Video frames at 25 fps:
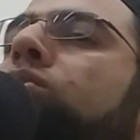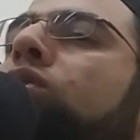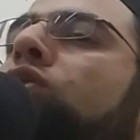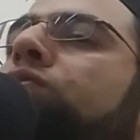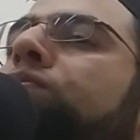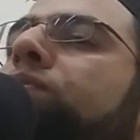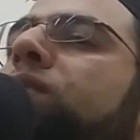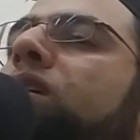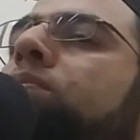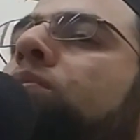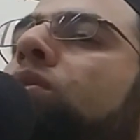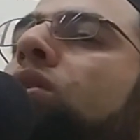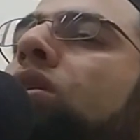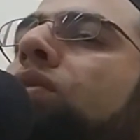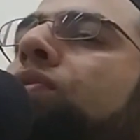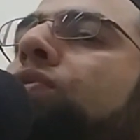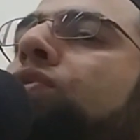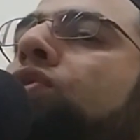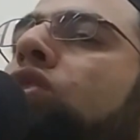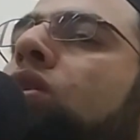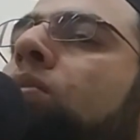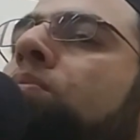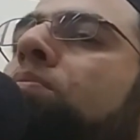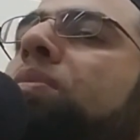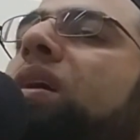of people
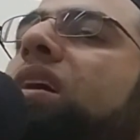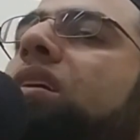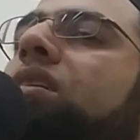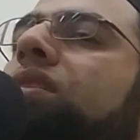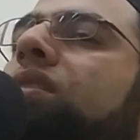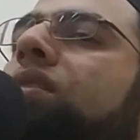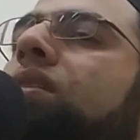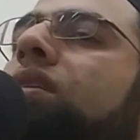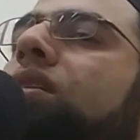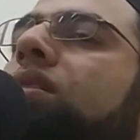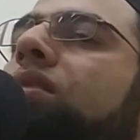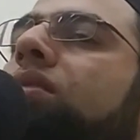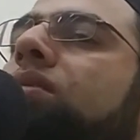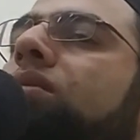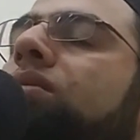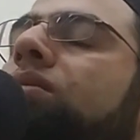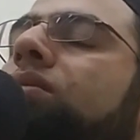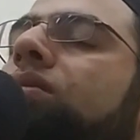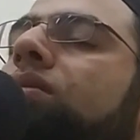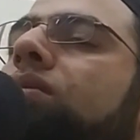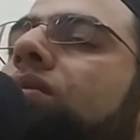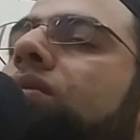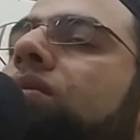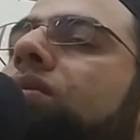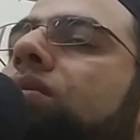from Bakr
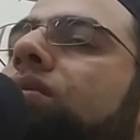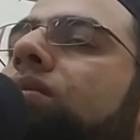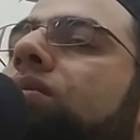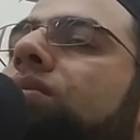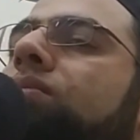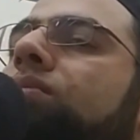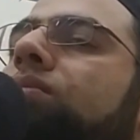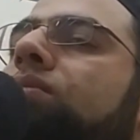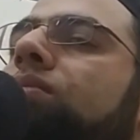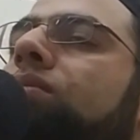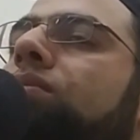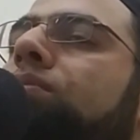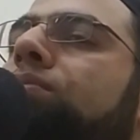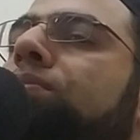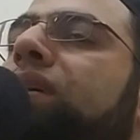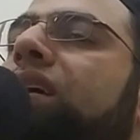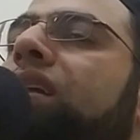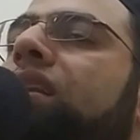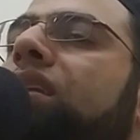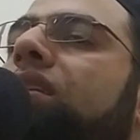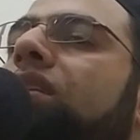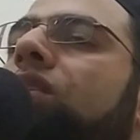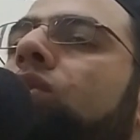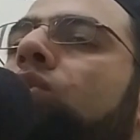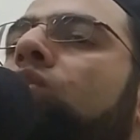
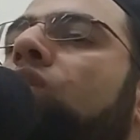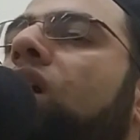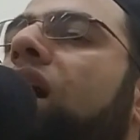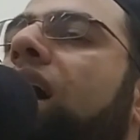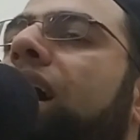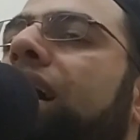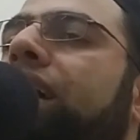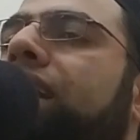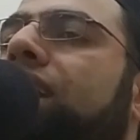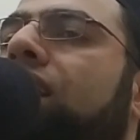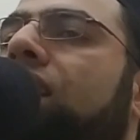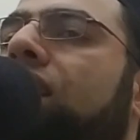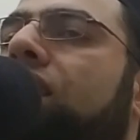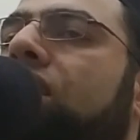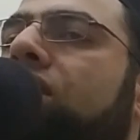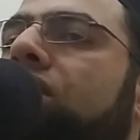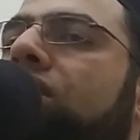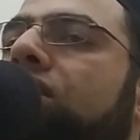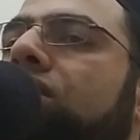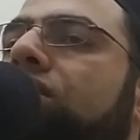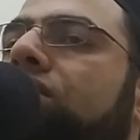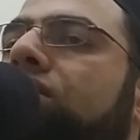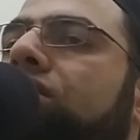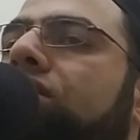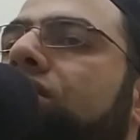bin Wa'il?
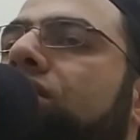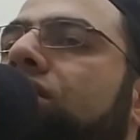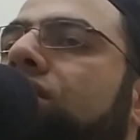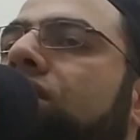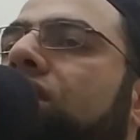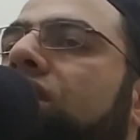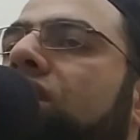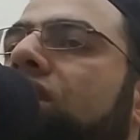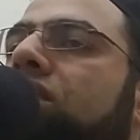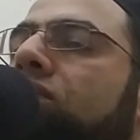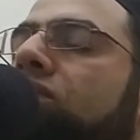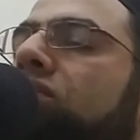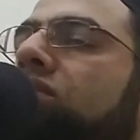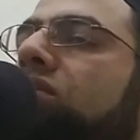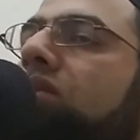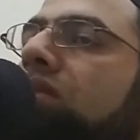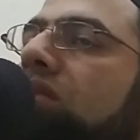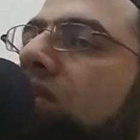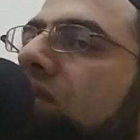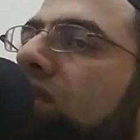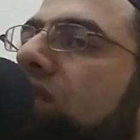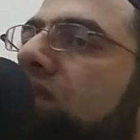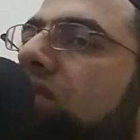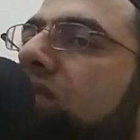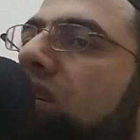
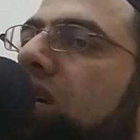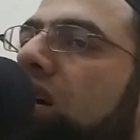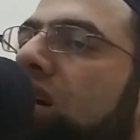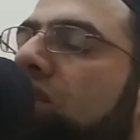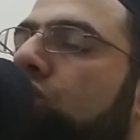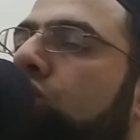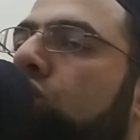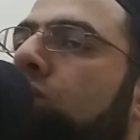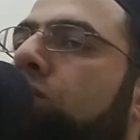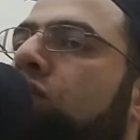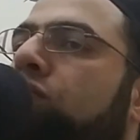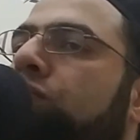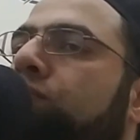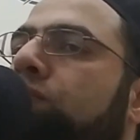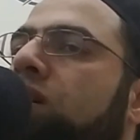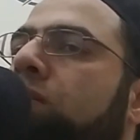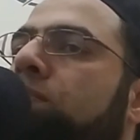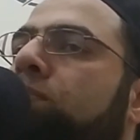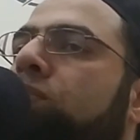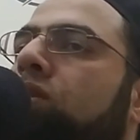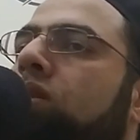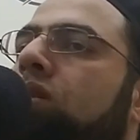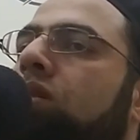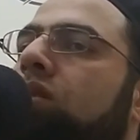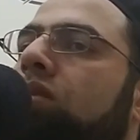This uh, group of
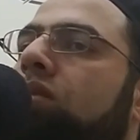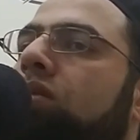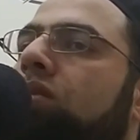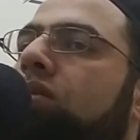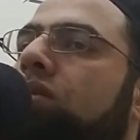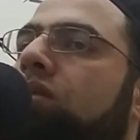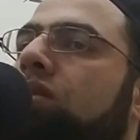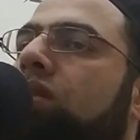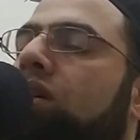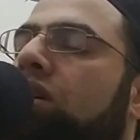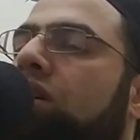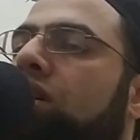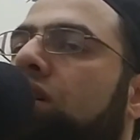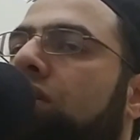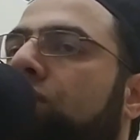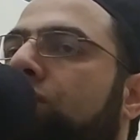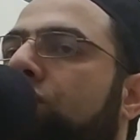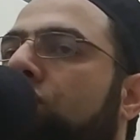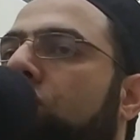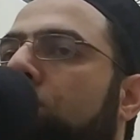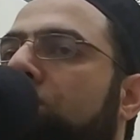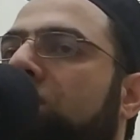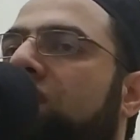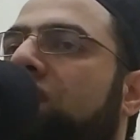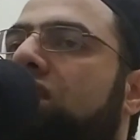people
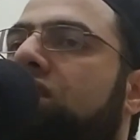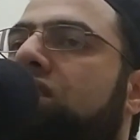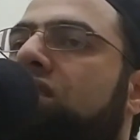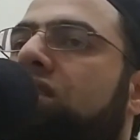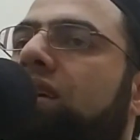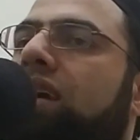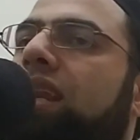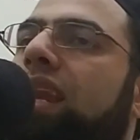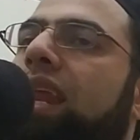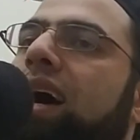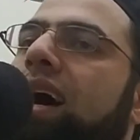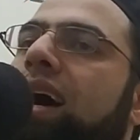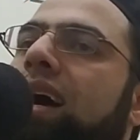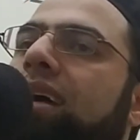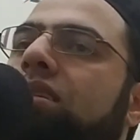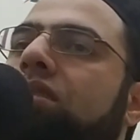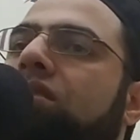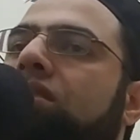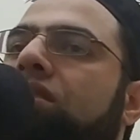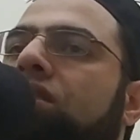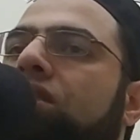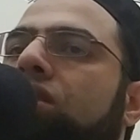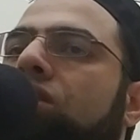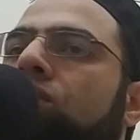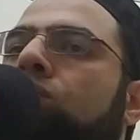from this
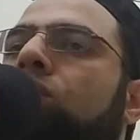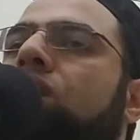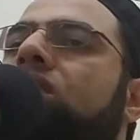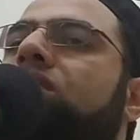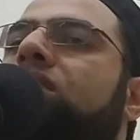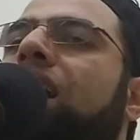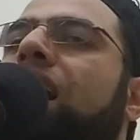clan, what